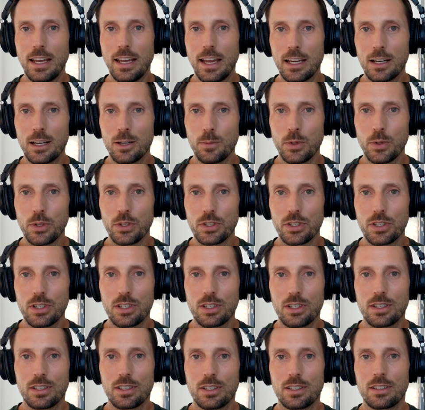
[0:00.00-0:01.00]

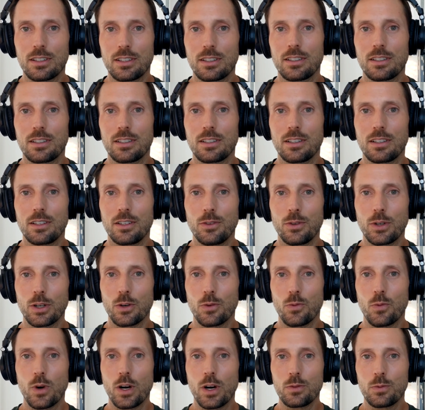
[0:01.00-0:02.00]
animals. We are
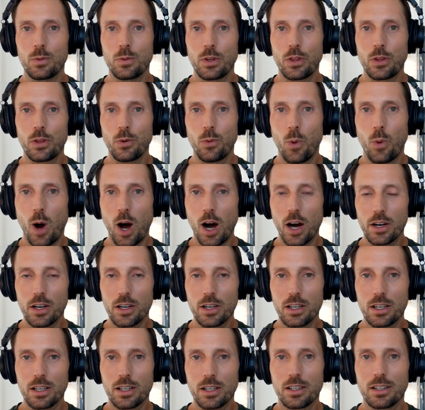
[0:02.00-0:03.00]
one with the
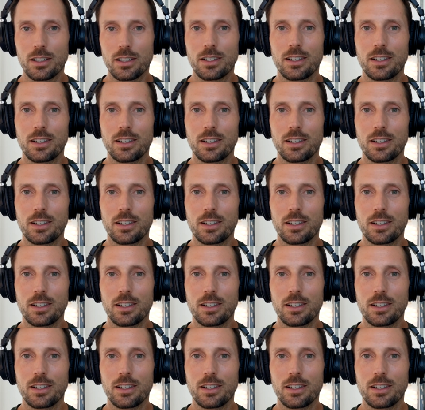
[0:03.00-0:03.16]
water.